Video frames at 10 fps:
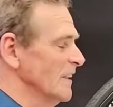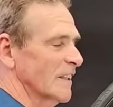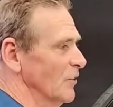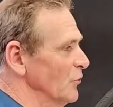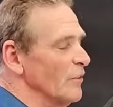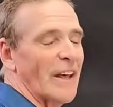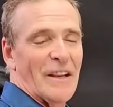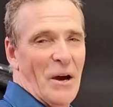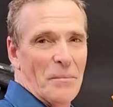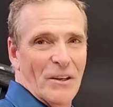You can do
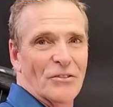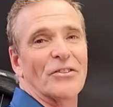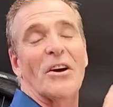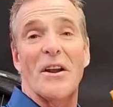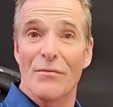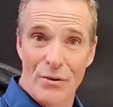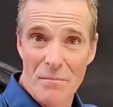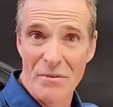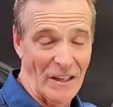that now because you don't have rim